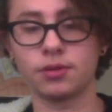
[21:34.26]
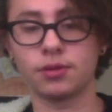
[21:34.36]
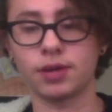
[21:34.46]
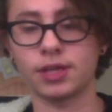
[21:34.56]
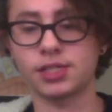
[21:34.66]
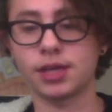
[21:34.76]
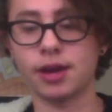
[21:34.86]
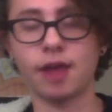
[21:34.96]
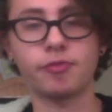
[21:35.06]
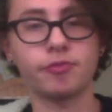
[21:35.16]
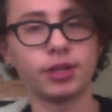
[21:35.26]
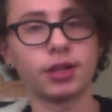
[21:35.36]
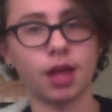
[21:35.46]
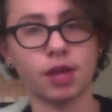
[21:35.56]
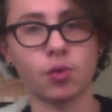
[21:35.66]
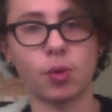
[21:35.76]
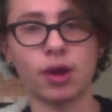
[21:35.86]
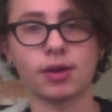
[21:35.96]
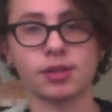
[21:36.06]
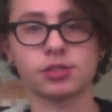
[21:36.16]
I feel a lot of
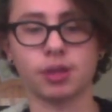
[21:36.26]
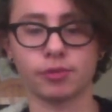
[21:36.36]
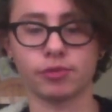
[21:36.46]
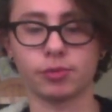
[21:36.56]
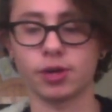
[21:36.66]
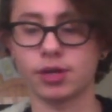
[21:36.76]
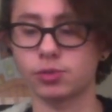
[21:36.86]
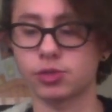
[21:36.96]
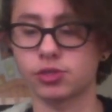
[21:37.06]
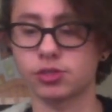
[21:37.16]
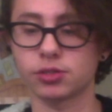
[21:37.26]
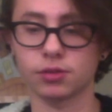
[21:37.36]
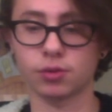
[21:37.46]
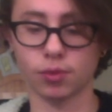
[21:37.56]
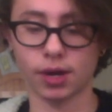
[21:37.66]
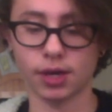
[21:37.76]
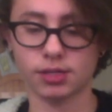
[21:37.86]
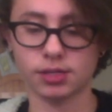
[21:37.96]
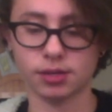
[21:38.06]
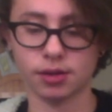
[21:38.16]
awareness coming from you guys, which is great.